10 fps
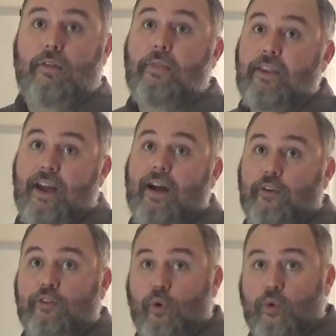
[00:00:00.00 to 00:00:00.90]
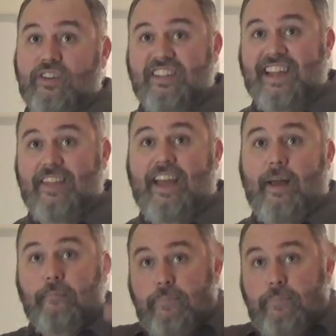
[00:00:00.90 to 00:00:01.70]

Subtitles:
the doctor's orders say that,